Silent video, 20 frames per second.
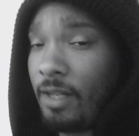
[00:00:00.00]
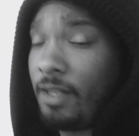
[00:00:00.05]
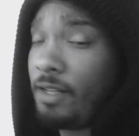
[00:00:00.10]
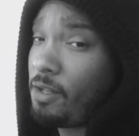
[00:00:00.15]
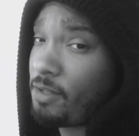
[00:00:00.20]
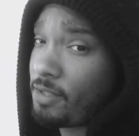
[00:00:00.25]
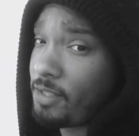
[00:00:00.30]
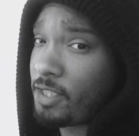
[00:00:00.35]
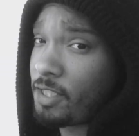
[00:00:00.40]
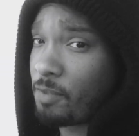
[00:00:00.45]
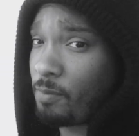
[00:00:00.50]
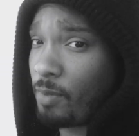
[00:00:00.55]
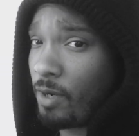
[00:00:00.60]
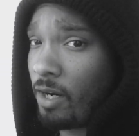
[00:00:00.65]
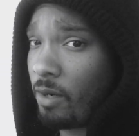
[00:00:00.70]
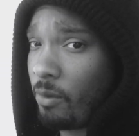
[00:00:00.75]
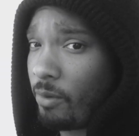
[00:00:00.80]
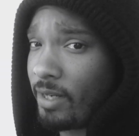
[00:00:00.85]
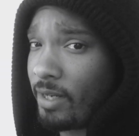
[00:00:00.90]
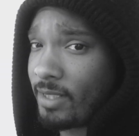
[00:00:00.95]
I know this is the
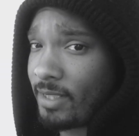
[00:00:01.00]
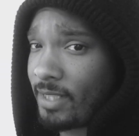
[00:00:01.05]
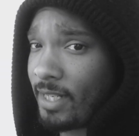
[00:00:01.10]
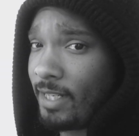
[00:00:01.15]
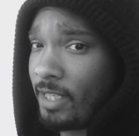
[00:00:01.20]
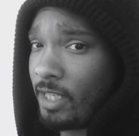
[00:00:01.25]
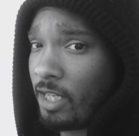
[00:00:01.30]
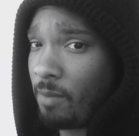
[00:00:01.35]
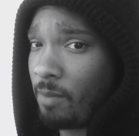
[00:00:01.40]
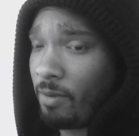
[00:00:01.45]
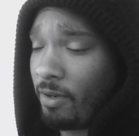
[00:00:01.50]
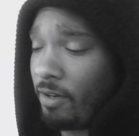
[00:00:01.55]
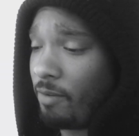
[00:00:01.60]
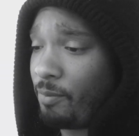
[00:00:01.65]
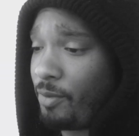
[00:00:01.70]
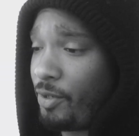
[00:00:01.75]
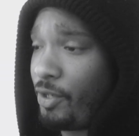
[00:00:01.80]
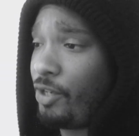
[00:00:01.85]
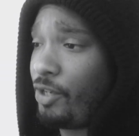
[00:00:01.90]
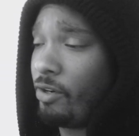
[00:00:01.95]
part where I stand up out of
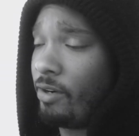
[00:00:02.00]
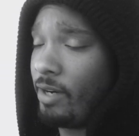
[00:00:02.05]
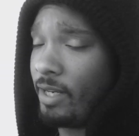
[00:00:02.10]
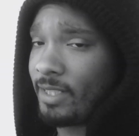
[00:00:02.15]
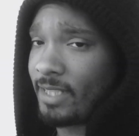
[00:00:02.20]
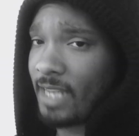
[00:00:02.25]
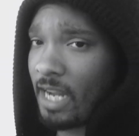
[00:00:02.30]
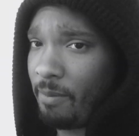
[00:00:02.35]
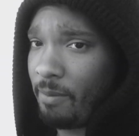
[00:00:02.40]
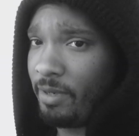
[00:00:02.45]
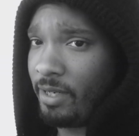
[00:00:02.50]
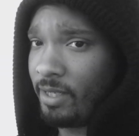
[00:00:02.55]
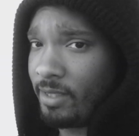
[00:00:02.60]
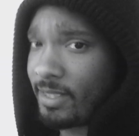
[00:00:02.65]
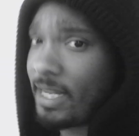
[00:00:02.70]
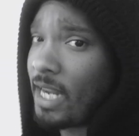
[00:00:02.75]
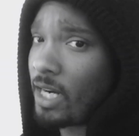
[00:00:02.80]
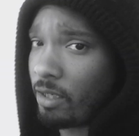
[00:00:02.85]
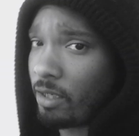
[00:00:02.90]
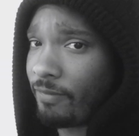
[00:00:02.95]
pure excitement and
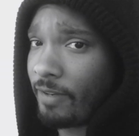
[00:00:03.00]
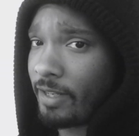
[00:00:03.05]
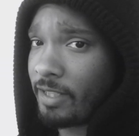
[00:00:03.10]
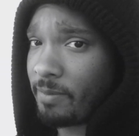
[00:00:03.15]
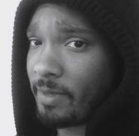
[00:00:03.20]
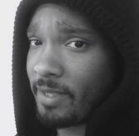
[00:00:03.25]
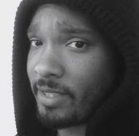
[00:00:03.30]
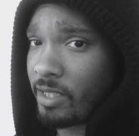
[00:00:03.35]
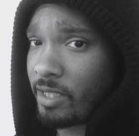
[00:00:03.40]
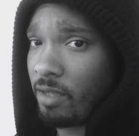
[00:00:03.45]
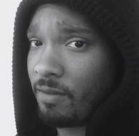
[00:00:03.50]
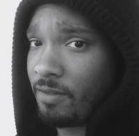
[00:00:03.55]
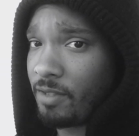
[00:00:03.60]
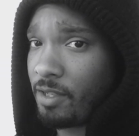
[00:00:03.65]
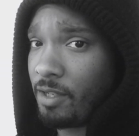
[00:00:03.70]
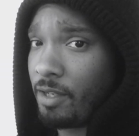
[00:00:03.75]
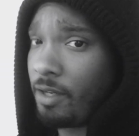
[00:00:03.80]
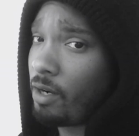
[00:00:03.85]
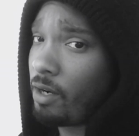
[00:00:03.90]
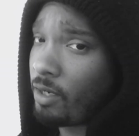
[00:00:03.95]
sacrifice myself to
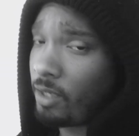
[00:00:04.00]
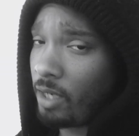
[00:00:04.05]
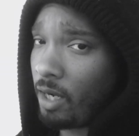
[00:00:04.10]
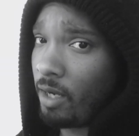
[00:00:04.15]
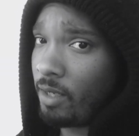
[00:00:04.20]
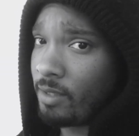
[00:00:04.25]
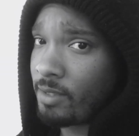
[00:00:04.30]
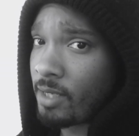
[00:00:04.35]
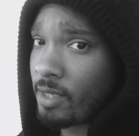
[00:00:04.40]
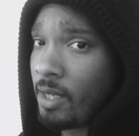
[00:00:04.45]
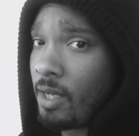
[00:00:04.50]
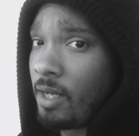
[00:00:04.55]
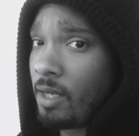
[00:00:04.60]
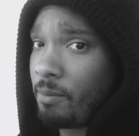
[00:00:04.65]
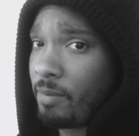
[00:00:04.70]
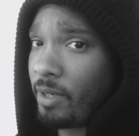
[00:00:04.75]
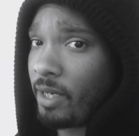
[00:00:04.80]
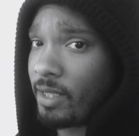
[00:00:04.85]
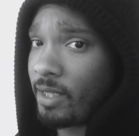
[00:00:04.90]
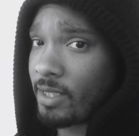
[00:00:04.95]
the nerd gods
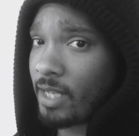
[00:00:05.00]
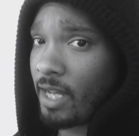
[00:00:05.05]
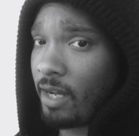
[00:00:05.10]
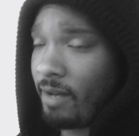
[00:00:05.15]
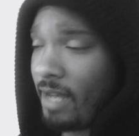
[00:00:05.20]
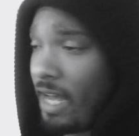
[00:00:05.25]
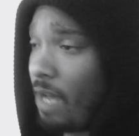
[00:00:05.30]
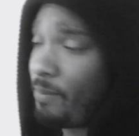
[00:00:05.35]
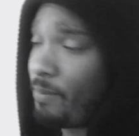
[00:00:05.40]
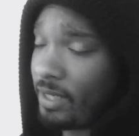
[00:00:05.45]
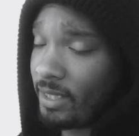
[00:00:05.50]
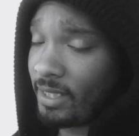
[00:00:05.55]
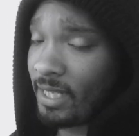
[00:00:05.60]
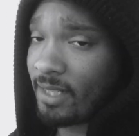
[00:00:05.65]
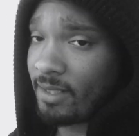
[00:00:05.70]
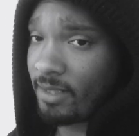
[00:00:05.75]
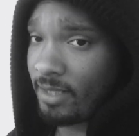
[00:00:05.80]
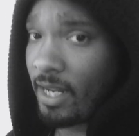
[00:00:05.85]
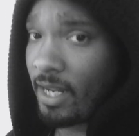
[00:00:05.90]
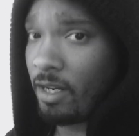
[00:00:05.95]
because of how epic that
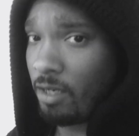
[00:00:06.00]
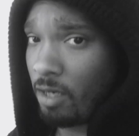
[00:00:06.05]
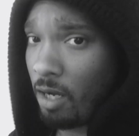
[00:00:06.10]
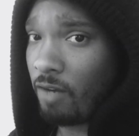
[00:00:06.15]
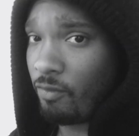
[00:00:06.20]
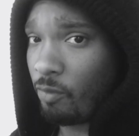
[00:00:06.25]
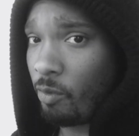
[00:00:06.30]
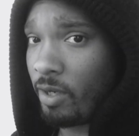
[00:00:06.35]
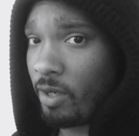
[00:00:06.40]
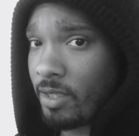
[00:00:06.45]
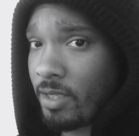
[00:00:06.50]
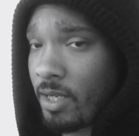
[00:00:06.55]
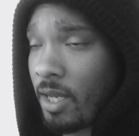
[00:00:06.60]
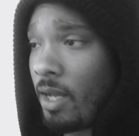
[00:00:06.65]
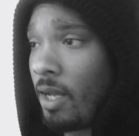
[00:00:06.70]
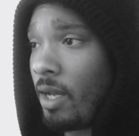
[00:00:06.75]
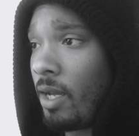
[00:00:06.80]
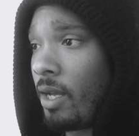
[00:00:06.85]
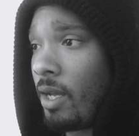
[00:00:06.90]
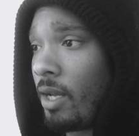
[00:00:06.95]
standoff was,
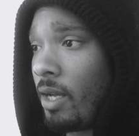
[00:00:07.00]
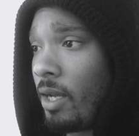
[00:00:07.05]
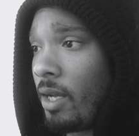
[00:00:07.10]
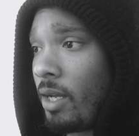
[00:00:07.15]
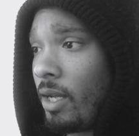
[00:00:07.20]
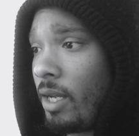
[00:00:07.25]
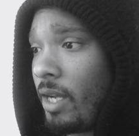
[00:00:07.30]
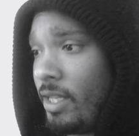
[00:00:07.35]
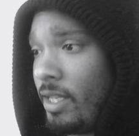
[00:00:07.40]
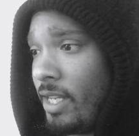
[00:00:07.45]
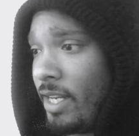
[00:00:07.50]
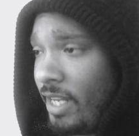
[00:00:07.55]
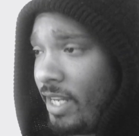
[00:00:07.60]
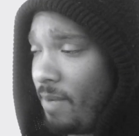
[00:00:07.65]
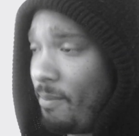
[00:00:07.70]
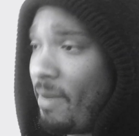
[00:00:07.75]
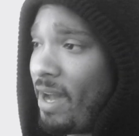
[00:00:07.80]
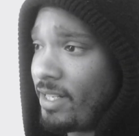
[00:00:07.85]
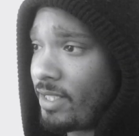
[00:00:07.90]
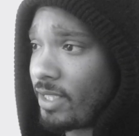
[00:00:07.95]
and then
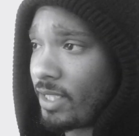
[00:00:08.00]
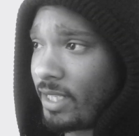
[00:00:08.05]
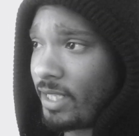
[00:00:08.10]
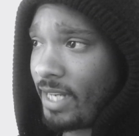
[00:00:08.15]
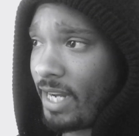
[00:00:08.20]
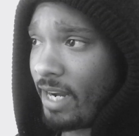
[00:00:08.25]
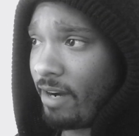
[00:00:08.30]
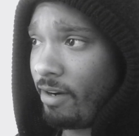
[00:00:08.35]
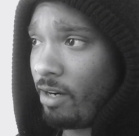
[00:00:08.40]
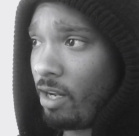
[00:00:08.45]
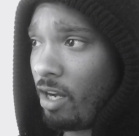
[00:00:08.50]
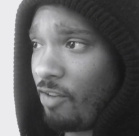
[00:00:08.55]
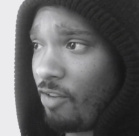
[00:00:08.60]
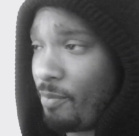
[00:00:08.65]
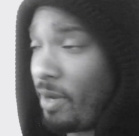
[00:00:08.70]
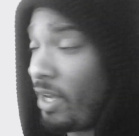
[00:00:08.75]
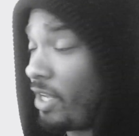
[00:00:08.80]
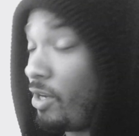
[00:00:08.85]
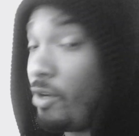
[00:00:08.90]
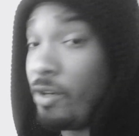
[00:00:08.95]
get magically carried off
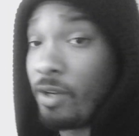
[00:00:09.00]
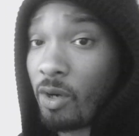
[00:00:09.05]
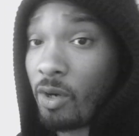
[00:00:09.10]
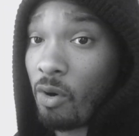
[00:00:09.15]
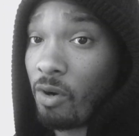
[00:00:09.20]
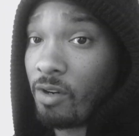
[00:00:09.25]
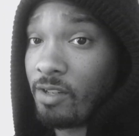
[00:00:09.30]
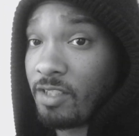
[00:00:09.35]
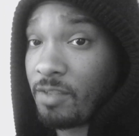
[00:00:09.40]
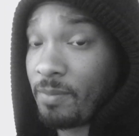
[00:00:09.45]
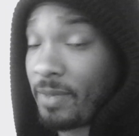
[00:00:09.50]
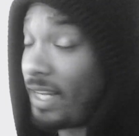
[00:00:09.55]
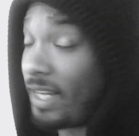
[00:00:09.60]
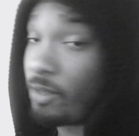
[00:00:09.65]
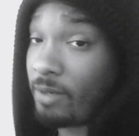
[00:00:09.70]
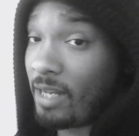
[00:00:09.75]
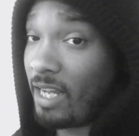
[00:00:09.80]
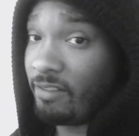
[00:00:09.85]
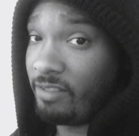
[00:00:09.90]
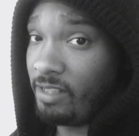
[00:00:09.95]
by unicorns, but I
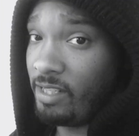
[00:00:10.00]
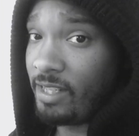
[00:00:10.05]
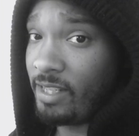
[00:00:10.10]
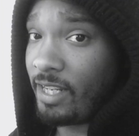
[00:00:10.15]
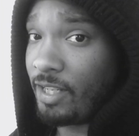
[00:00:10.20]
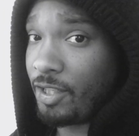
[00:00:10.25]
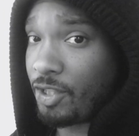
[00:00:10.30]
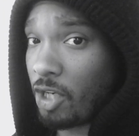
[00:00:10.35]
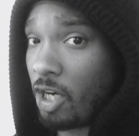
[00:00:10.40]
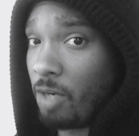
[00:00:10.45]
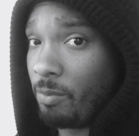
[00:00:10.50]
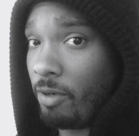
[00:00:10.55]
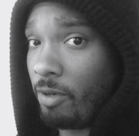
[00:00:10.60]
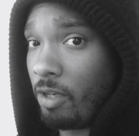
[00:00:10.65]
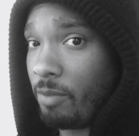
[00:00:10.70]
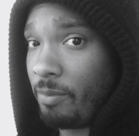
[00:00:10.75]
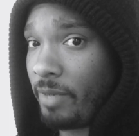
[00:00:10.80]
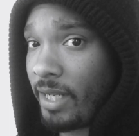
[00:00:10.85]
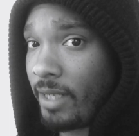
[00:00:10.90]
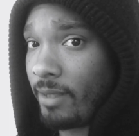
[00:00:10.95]
don't have anything sharp
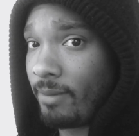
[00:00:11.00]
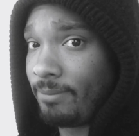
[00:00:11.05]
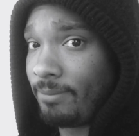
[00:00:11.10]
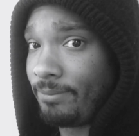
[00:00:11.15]
on me.